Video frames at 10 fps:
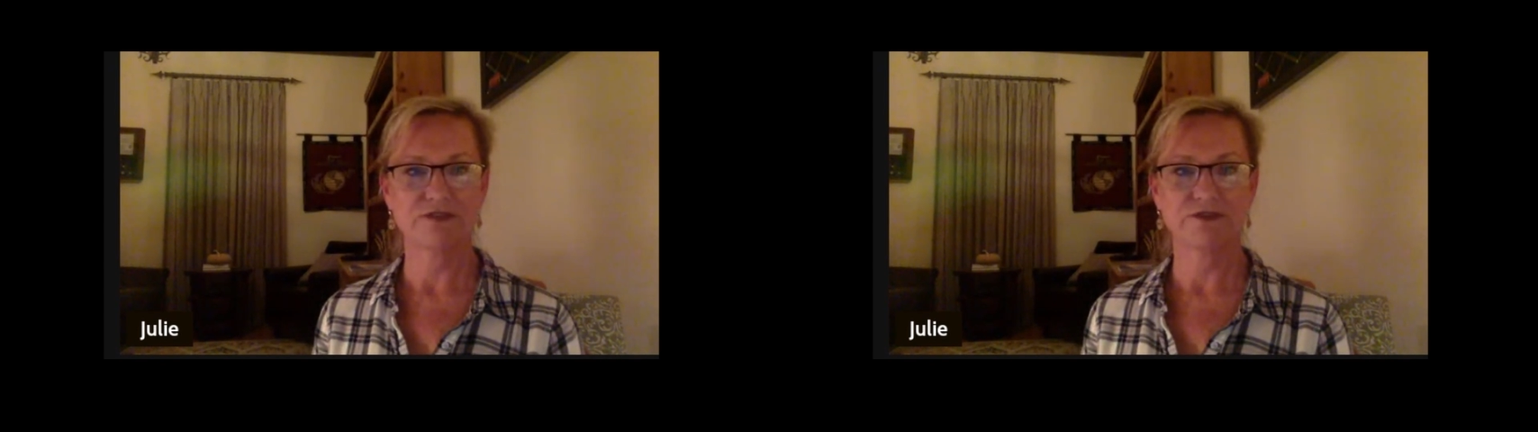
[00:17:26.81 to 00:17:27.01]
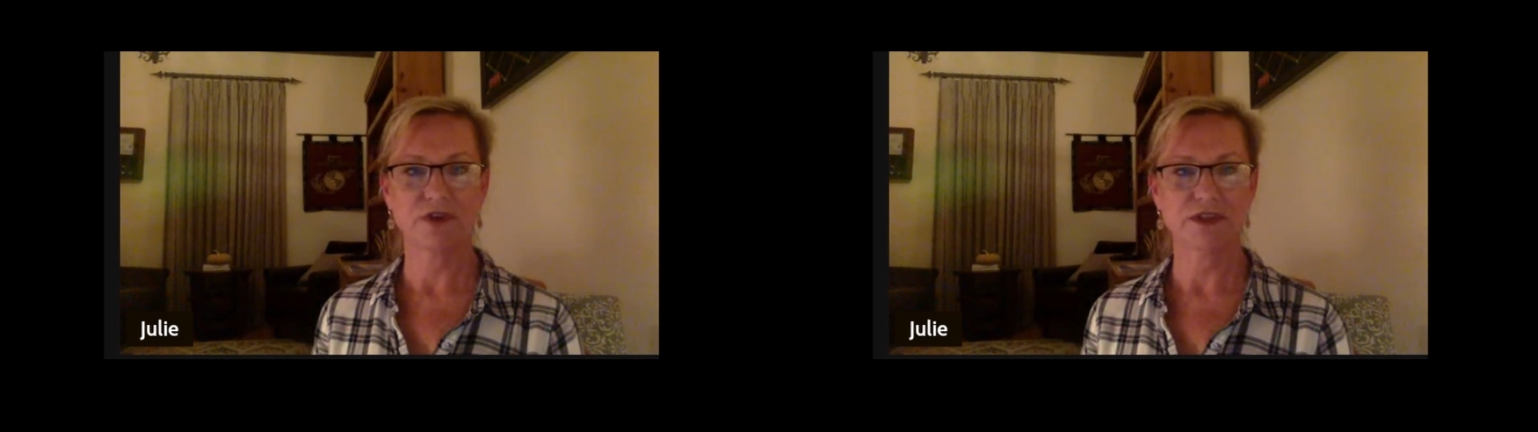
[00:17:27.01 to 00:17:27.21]

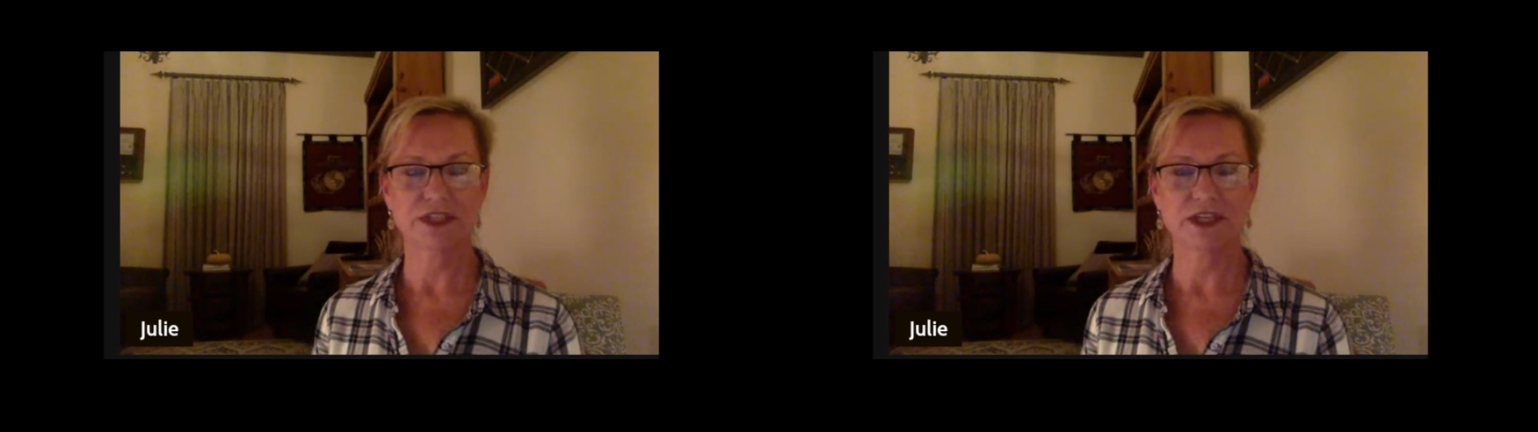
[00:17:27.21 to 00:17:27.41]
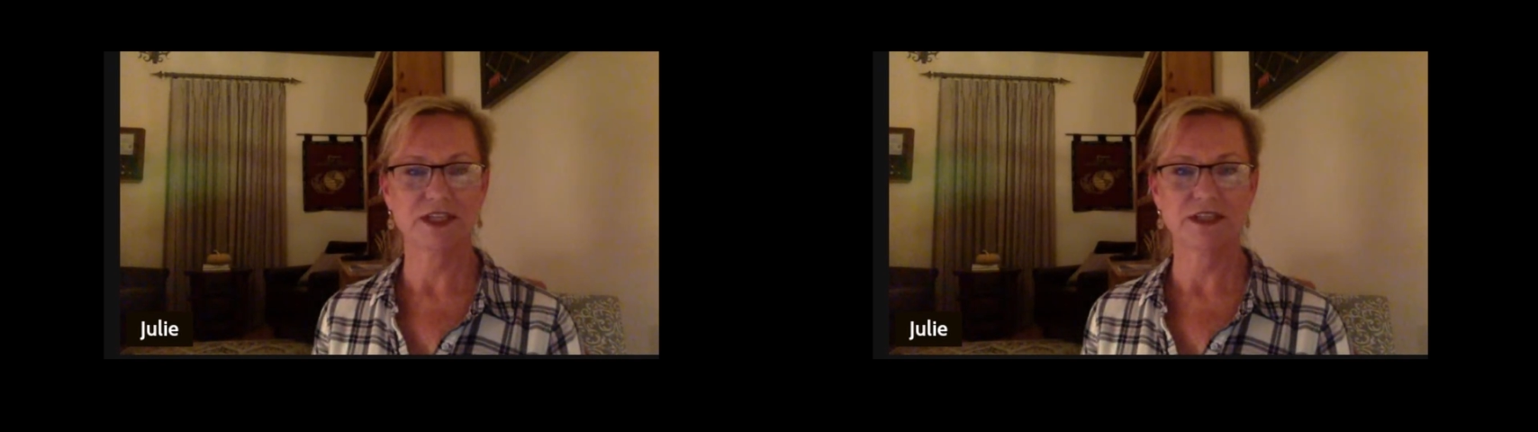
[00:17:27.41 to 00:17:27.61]
and
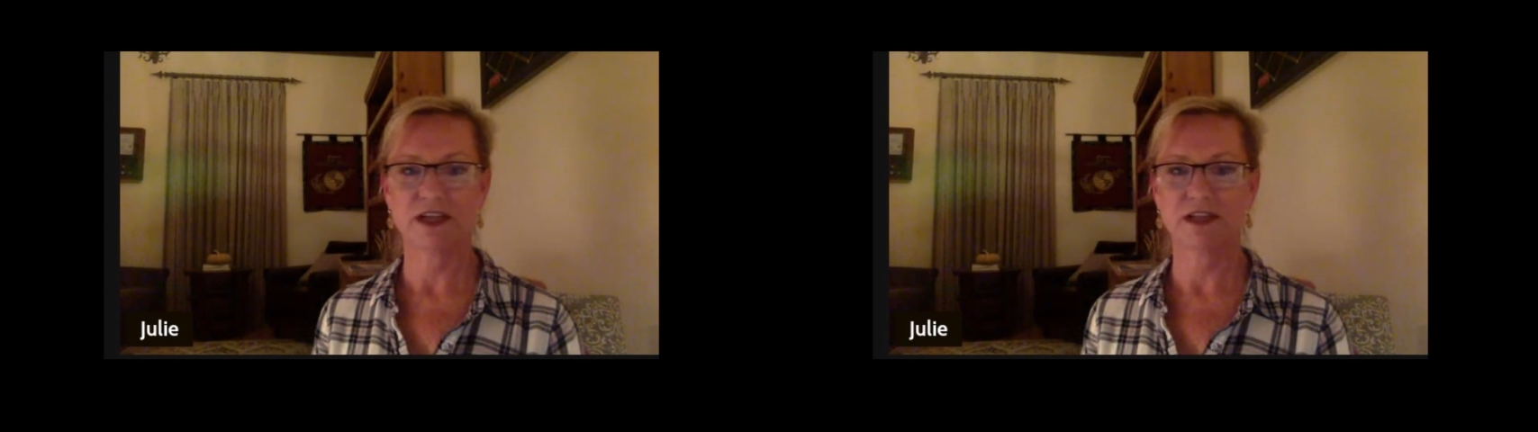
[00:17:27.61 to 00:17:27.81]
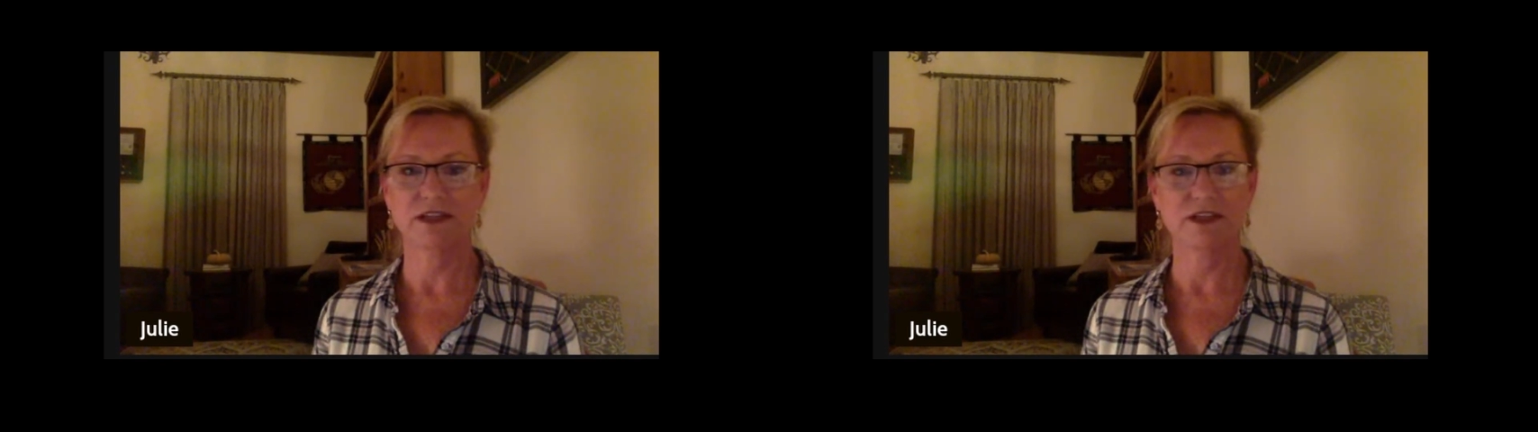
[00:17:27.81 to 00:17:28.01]
falsities
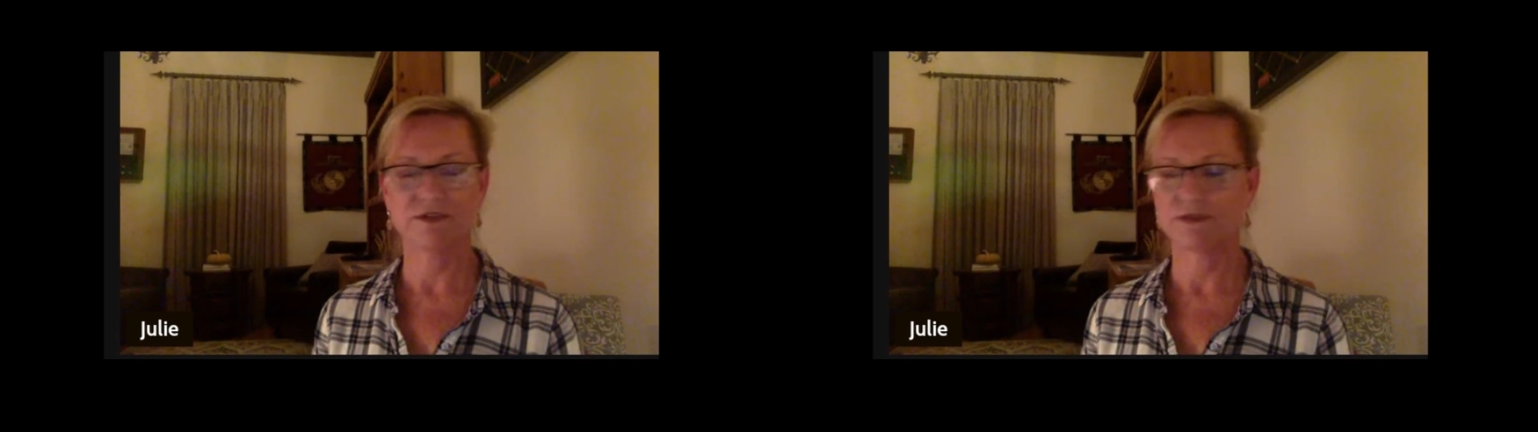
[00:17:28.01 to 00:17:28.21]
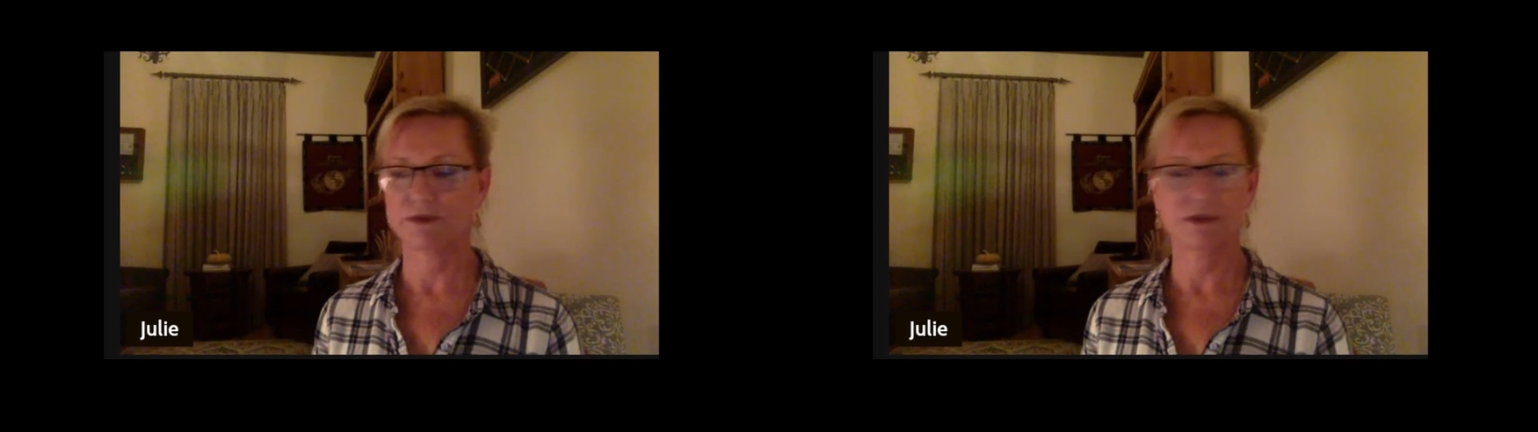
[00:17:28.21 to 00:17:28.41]
that I'd
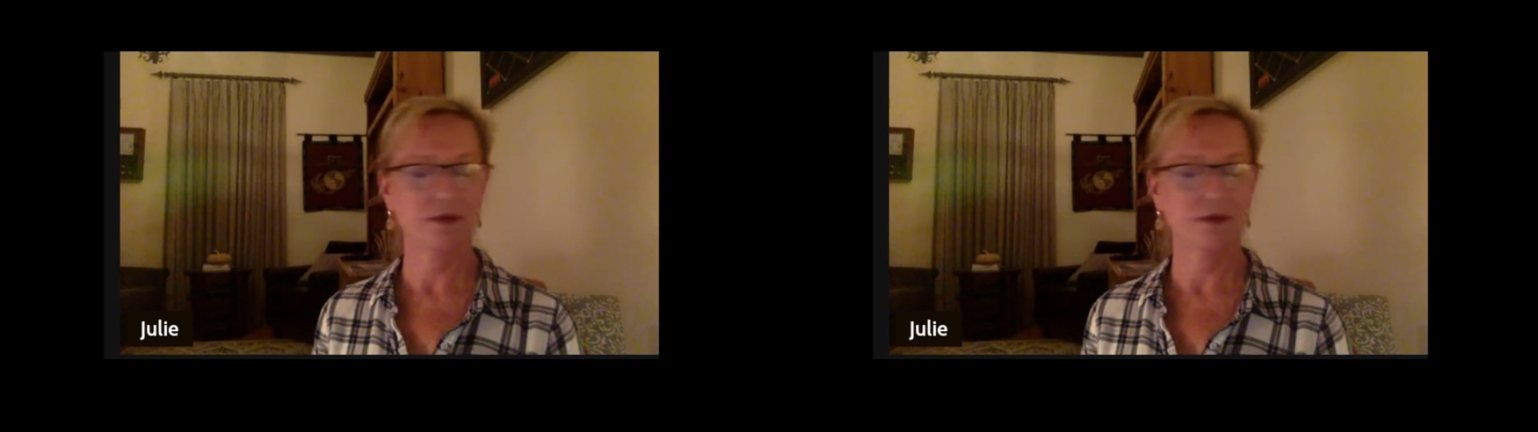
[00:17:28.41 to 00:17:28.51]
lived